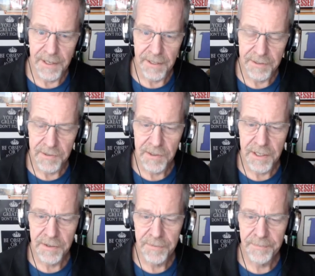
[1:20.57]

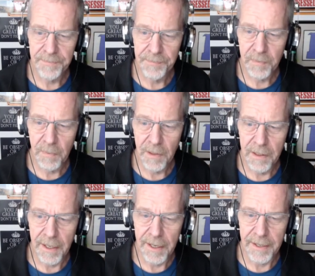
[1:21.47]
studio,
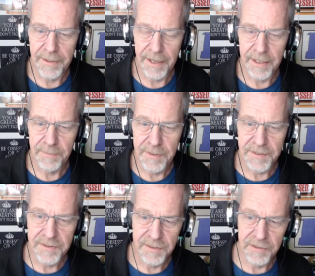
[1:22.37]
and then you
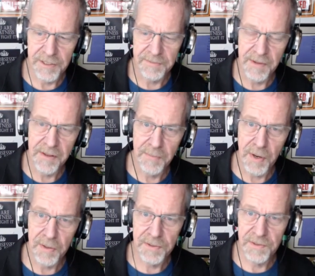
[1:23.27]
did some other
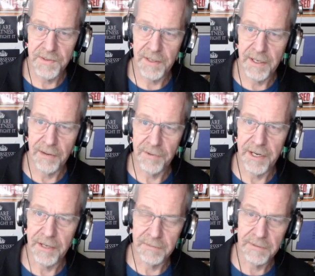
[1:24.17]
posts, and I
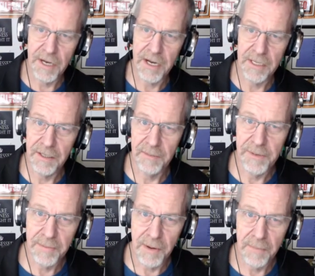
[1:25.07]
want to talk a little
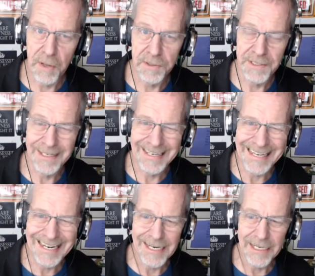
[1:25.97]
bit about posing and
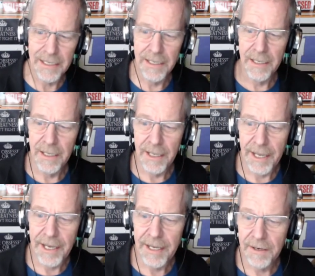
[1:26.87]
lighting,
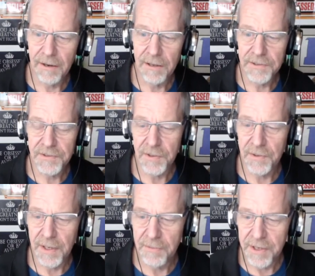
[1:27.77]
and
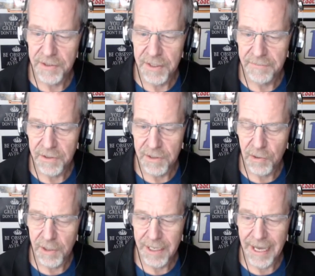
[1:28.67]
also I want to give you a
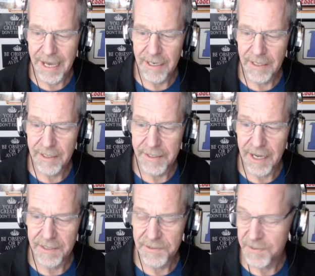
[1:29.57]
quick
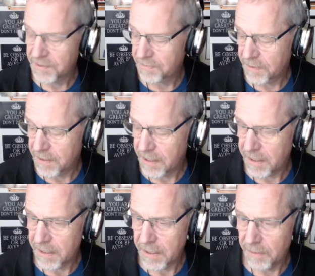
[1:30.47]
analysis for
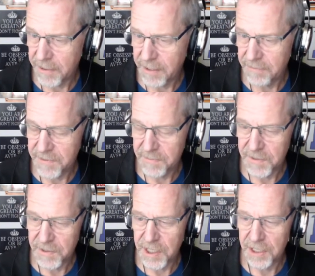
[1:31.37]
Adele. I want to give you some
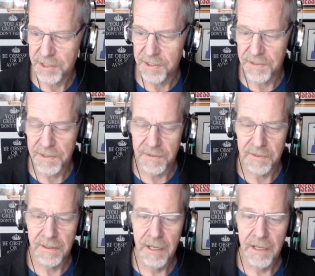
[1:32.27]
suggestions, and